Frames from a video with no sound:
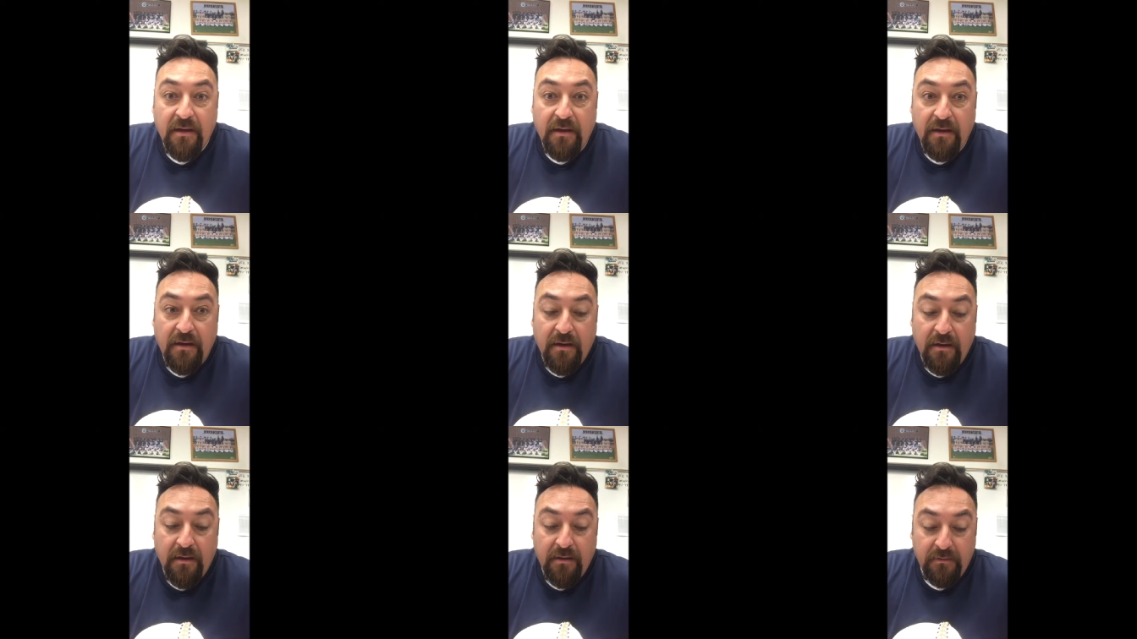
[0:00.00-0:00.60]

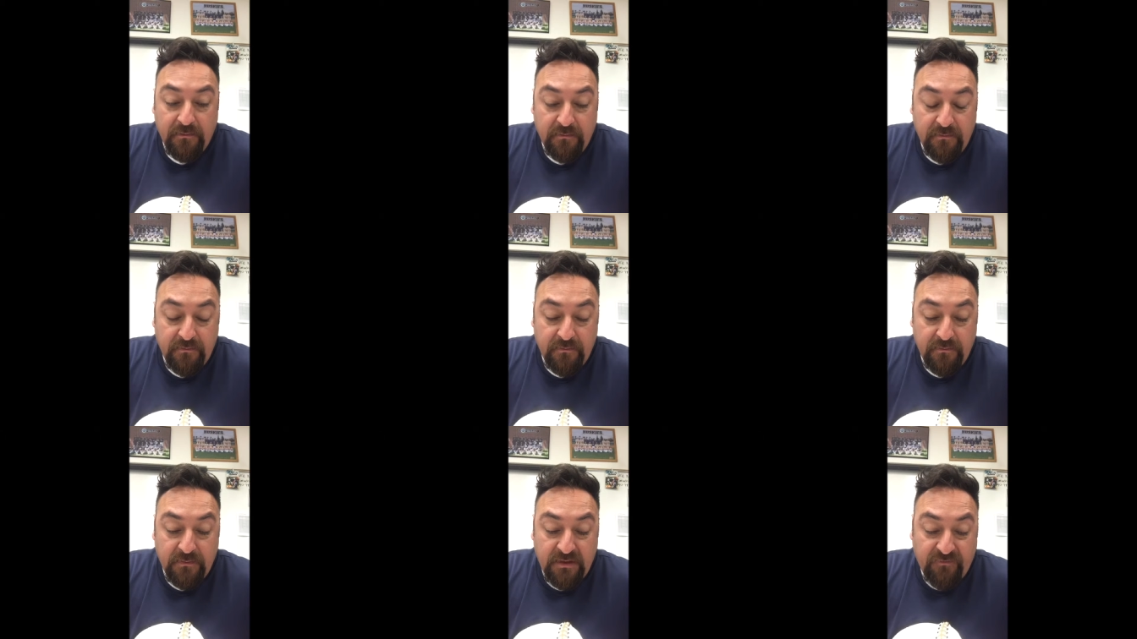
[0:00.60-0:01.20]

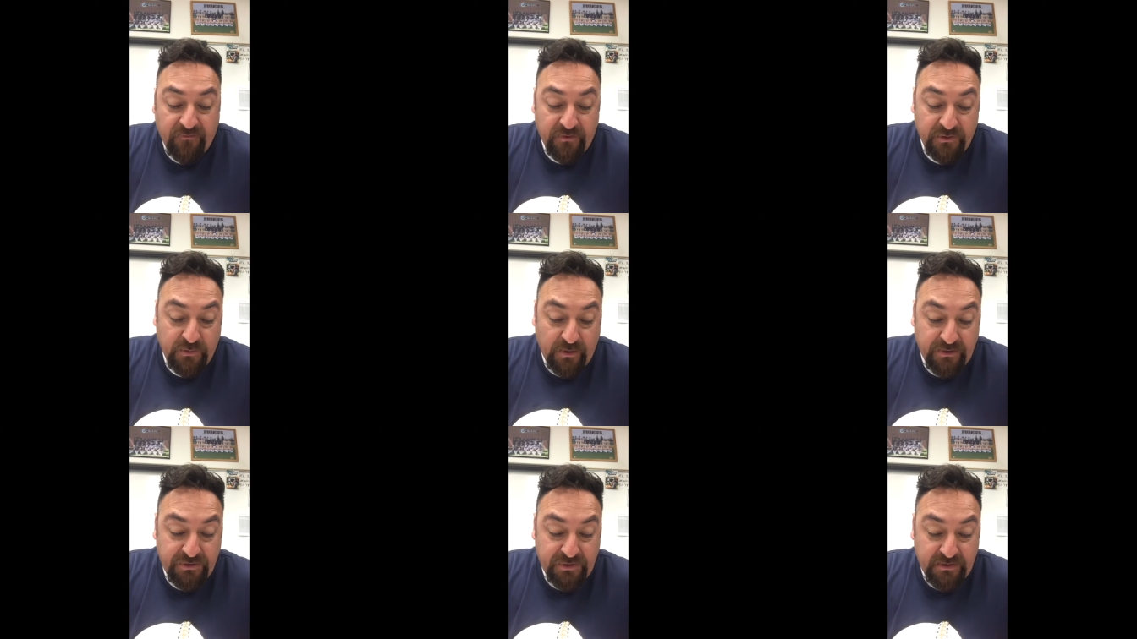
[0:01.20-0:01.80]
The first
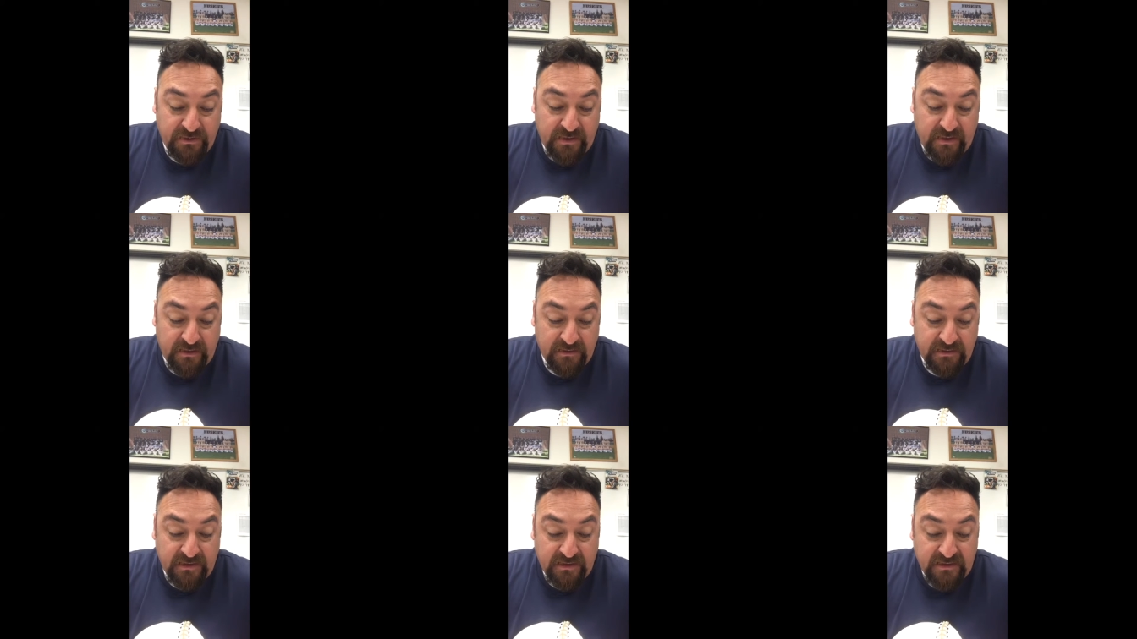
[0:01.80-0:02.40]
question
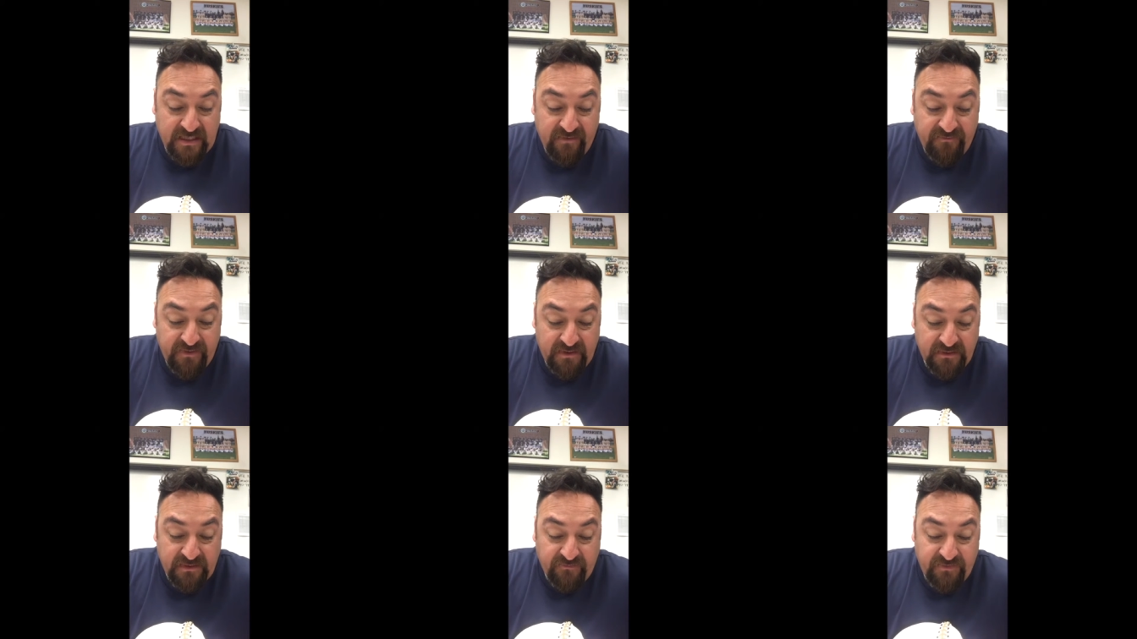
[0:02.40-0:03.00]
says
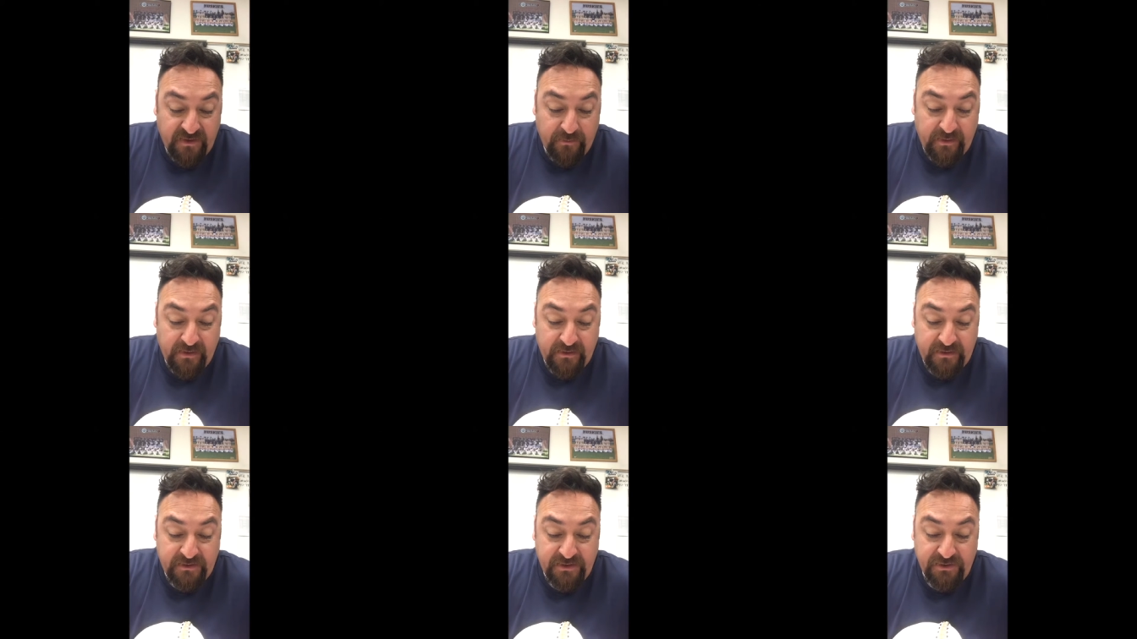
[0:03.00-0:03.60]
evidence of the
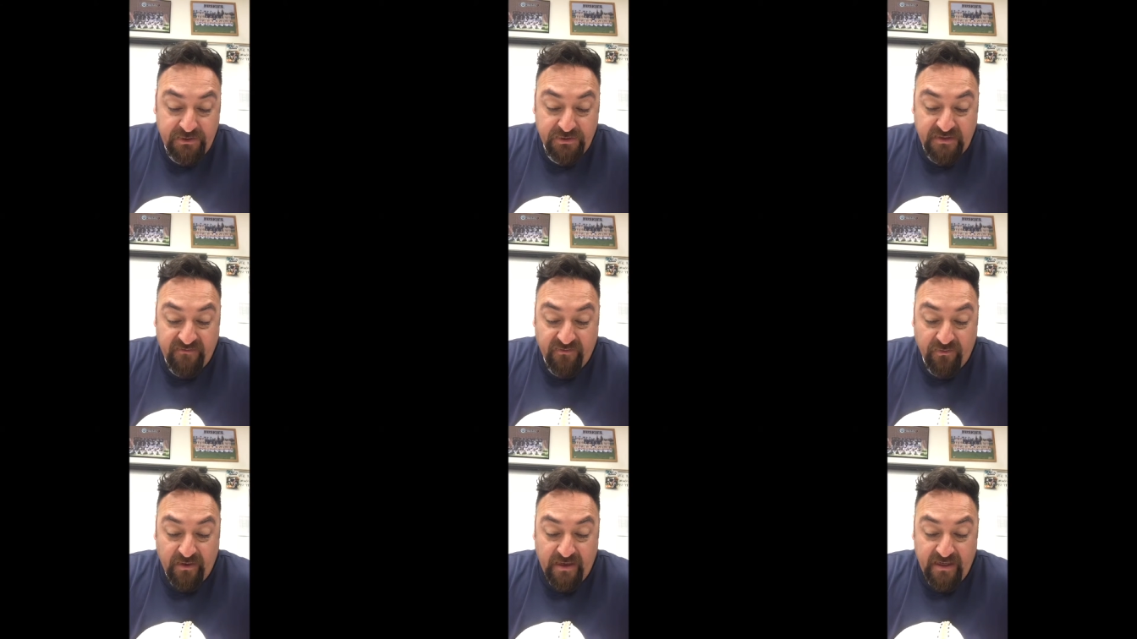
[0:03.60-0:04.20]
ability to use a
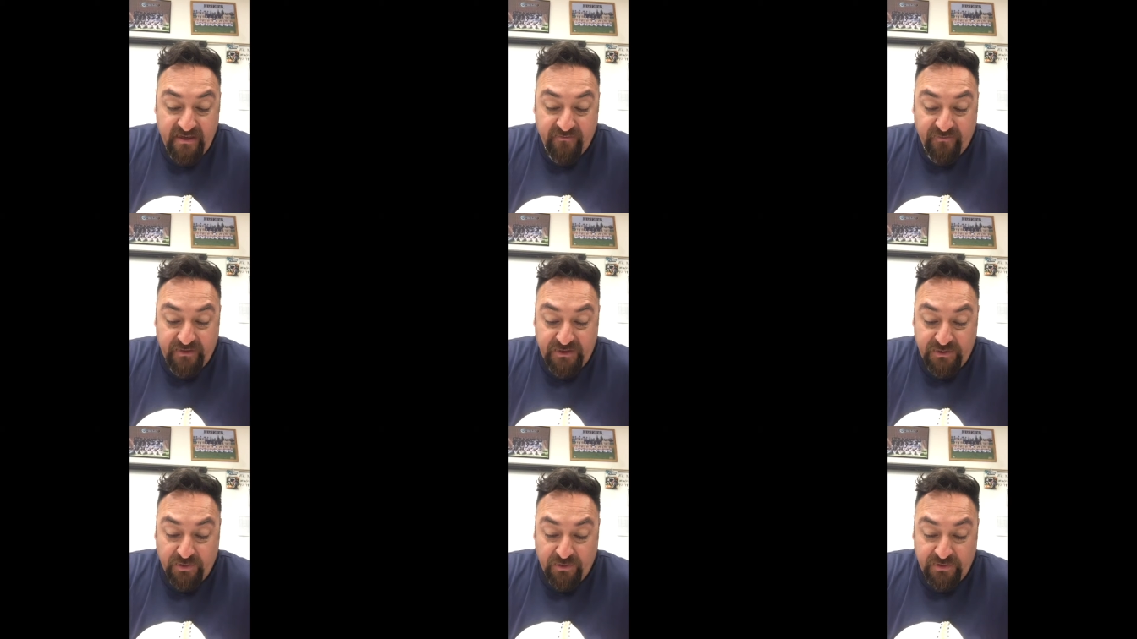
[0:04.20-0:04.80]
variety of
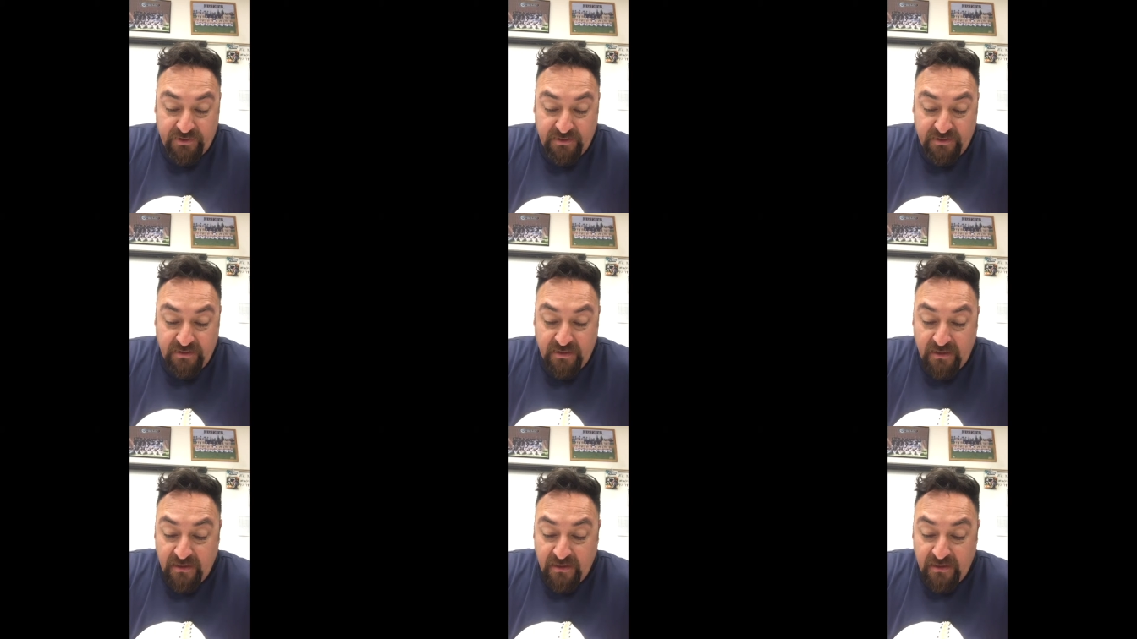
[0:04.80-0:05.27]
resources